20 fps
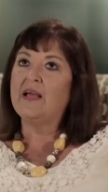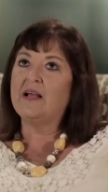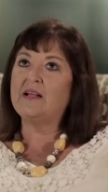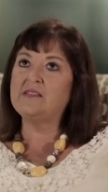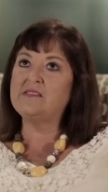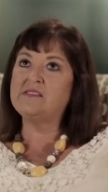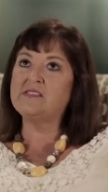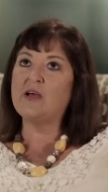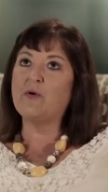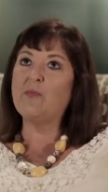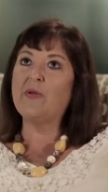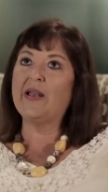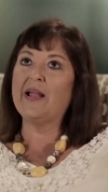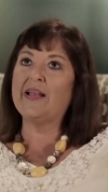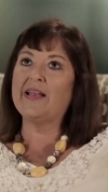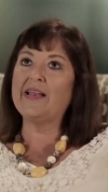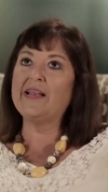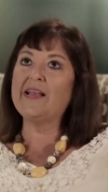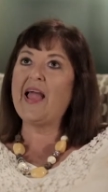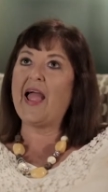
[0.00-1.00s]
And so when
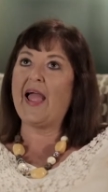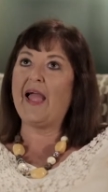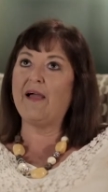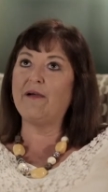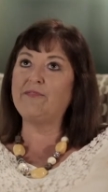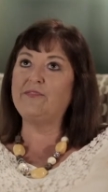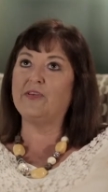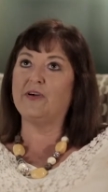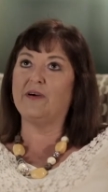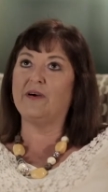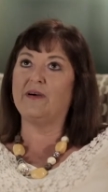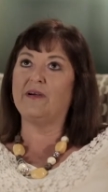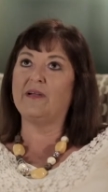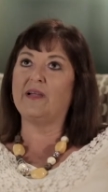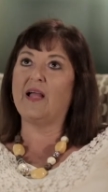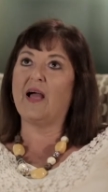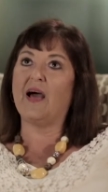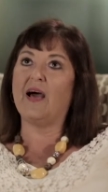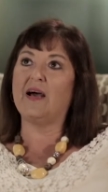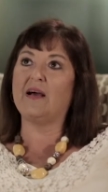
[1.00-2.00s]
I didn't have
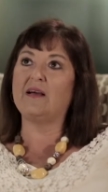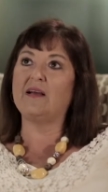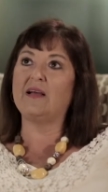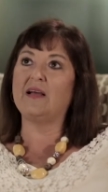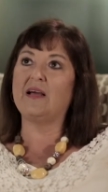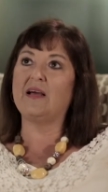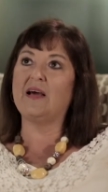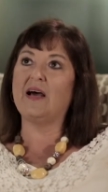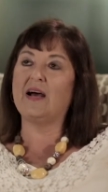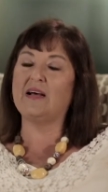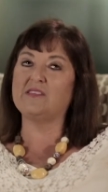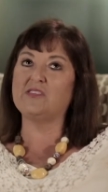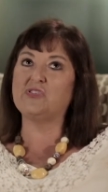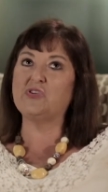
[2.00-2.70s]
Doug, I, I